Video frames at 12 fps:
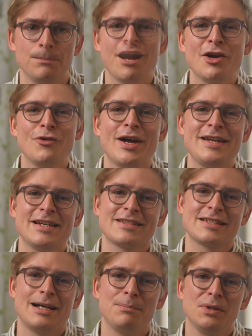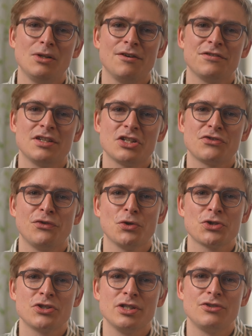A great example of such
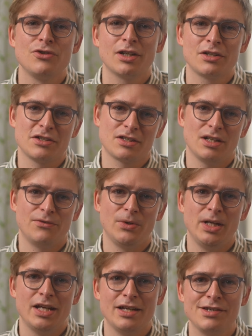fortunate drug discovery